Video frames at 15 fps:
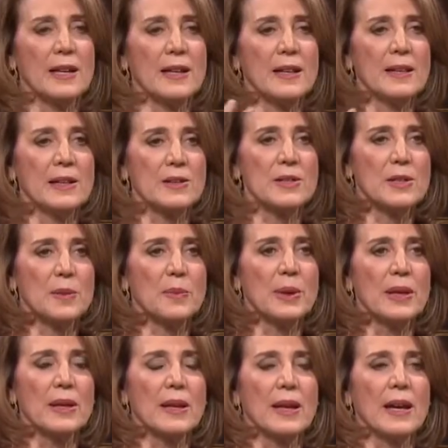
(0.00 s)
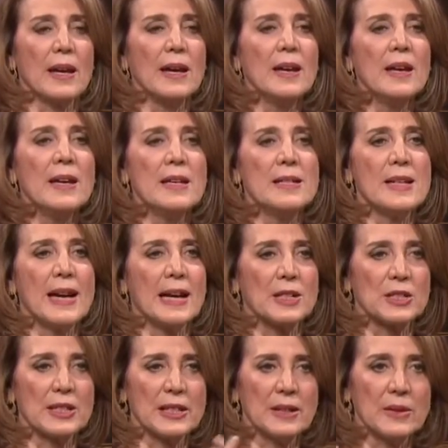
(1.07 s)
and there's an ability to
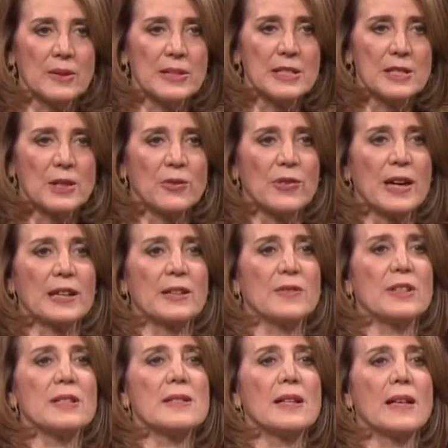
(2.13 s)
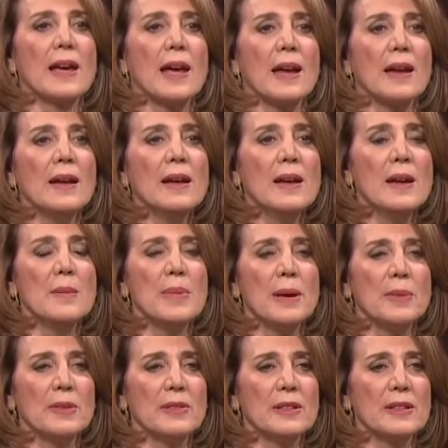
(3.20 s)
actually increase effectiveness again by
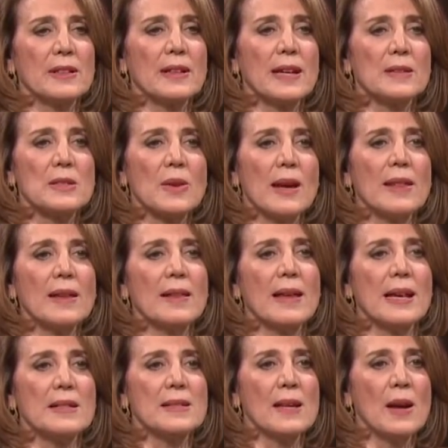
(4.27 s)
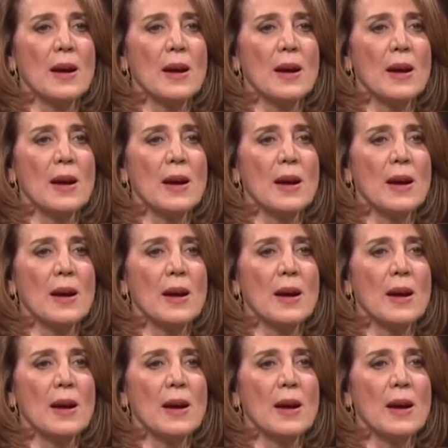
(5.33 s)
moving to the cloud. So I think that's